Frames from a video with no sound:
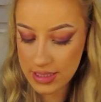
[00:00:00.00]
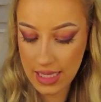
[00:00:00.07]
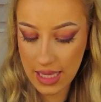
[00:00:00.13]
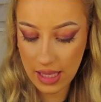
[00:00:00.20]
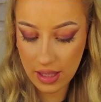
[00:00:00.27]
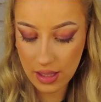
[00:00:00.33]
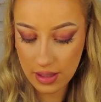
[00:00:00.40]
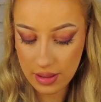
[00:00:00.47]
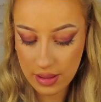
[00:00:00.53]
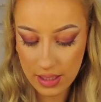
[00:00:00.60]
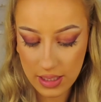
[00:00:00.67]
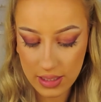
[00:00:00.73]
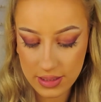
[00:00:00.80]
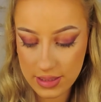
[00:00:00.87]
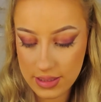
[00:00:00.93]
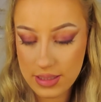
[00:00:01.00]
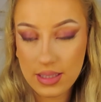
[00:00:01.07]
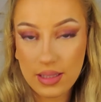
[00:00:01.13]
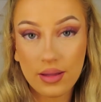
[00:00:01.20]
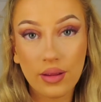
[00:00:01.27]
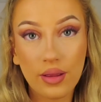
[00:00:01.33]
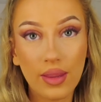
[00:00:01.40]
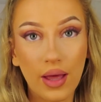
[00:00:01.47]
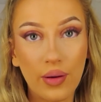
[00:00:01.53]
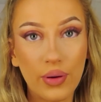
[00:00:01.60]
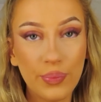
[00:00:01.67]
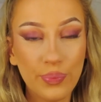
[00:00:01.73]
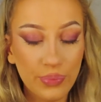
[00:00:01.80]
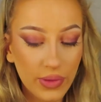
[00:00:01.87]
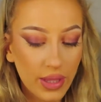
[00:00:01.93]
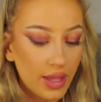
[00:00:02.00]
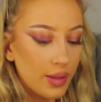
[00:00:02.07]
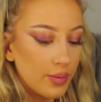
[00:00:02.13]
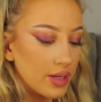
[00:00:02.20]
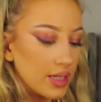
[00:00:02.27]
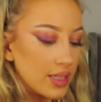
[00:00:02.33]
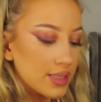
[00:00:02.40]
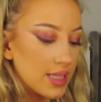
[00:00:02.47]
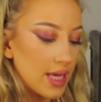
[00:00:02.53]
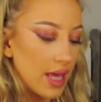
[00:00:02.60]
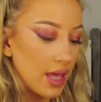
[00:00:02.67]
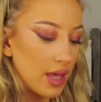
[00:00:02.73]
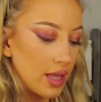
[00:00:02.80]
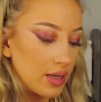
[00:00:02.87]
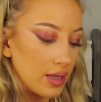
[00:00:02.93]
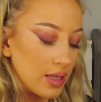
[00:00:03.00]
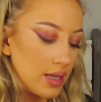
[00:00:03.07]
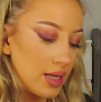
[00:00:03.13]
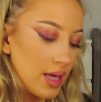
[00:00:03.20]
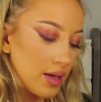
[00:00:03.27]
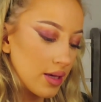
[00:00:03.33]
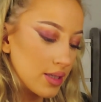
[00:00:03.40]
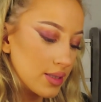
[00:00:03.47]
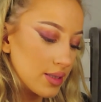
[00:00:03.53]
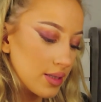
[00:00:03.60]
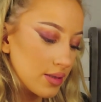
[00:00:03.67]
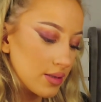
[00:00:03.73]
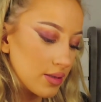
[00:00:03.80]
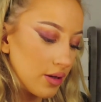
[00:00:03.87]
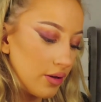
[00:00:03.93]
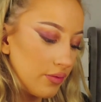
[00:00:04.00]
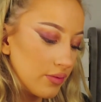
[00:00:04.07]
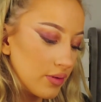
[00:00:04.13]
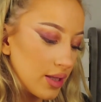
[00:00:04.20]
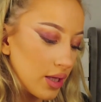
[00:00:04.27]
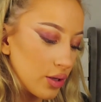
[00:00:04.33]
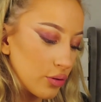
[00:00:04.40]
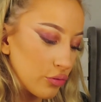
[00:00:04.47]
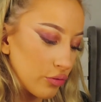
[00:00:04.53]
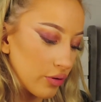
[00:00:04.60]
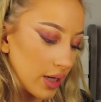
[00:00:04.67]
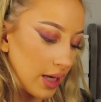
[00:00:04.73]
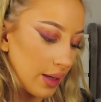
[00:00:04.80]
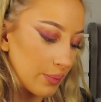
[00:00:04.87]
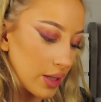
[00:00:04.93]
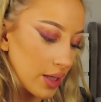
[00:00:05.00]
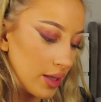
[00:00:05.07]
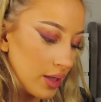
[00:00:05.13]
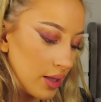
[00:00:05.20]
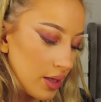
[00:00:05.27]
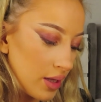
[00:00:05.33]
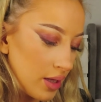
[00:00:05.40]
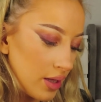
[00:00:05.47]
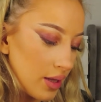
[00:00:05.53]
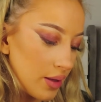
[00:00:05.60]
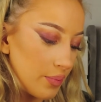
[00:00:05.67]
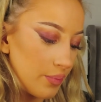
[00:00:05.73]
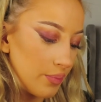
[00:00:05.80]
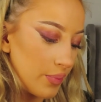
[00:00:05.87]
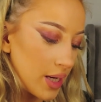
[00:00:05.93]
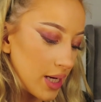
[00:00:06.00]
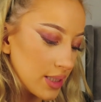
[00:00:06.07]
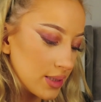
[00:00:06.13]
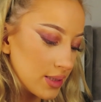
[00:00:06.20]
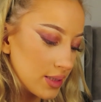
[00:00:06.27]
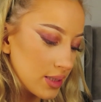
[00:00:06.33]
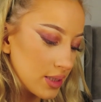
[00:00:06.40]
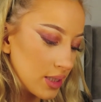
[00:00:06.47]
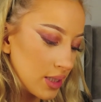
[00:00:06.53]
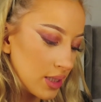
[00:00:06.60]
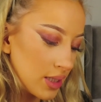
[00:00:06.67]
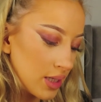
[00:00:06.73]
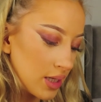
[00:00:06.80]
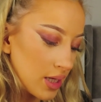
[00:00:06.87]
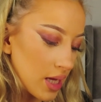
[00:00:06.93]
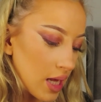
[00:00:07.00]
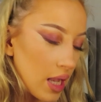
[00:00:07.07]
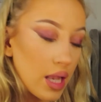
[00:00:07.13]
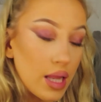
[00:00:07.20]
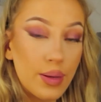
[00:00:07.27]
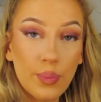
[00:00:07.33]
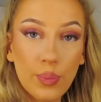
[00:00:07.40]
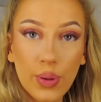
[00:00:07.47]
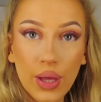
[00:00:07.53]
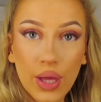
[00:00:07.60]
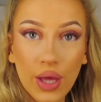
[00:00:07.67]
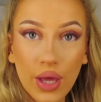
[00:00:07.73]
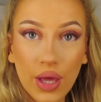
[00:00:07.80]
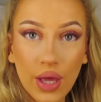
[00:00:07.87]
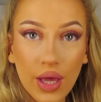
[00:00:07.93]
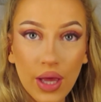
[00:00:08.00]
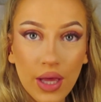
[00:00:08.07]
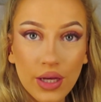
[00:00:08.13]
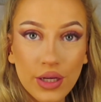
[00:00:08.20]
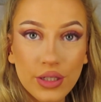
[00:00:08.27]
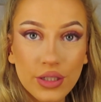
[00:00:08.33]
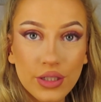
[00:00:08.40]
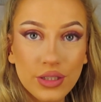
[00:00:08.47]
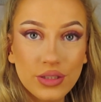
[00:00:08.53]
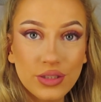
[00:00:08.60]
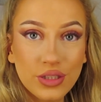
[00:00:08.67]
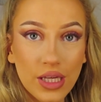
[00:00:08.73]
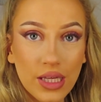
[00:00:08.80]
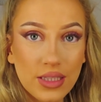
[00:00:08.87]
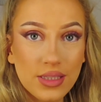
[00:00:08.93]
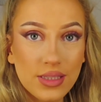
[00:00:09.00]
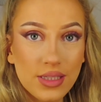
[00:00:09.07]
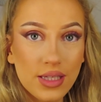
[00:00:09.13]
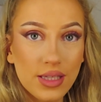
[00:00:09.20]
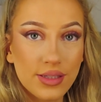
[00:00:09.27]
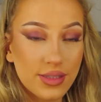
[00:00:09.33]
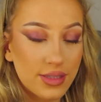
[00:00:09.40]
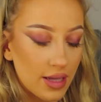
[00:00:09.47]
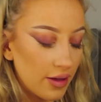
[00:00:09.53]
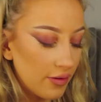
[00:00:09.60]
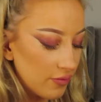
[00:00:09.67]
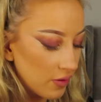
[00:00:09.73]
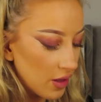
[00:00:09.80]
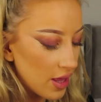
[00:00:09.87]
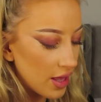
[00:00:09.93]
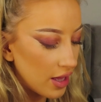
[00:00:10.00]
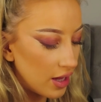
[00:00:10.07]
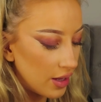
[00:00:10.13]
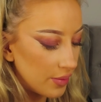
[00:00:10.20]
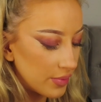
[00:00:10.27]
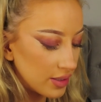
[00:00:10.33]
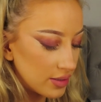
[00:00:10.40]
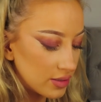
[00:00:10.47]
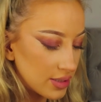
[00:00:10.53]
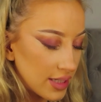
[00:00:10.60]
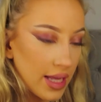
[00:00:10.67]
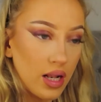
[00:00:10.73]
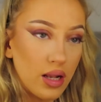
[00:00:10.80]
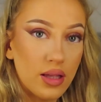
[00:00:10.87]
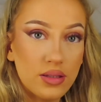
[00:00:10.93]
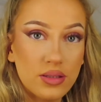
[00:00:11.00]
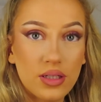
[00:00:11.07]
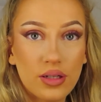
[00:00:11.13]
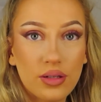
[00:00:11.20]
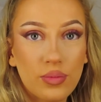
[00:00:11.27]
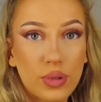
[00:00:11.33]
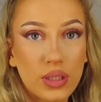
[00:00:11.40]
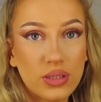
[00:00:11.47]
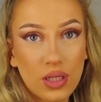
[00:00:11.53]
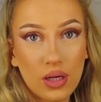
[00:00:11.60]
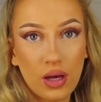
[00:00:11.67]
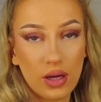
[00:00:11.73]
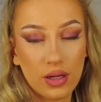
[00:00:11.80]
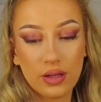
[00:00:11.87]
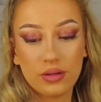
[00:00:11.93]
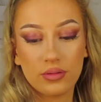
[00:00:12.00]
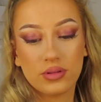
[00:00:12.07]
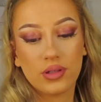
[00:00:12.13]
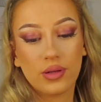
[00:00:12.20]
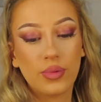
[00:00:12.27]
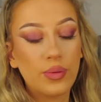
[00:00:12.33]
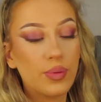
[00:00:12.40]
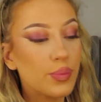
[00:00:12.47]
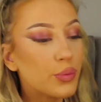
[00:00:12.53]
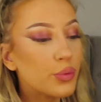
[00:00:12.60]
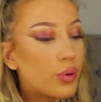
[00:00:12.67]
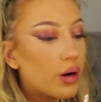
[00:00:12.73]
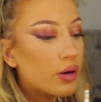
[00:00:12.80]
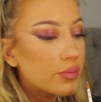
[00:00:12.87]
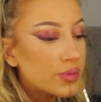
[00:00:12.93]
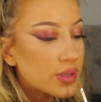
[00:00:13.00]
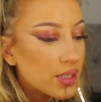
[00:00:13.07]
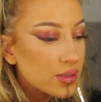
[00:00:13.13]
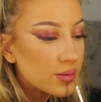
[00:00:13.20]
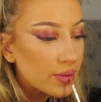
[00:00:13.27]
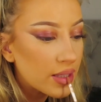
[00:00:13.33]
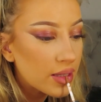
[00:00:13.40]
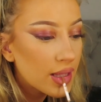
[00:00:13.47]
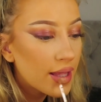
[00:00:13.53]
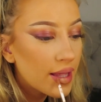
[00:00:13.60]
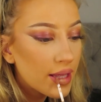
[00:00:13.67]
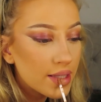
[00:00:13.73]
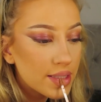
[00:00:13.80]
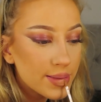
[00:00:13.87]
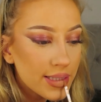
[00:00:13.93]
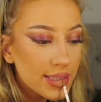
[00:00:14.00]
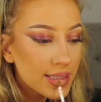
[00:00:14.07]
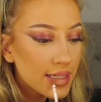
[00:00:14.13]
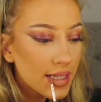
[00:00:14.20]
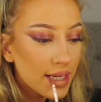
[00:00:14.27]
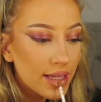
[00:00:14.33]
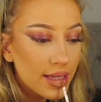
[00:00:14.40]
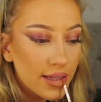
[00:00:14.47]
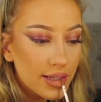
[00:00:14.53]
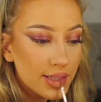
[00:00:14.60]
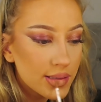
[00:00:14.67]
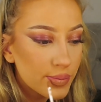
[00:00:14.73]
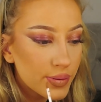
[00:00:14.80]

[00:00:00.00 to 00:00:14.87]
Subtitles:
take this, not that one, I'm going to take the NYX Soft Cream Matte Lip Shit Stuff in shade London, which I know so many people are obsessed with. It's basically, you just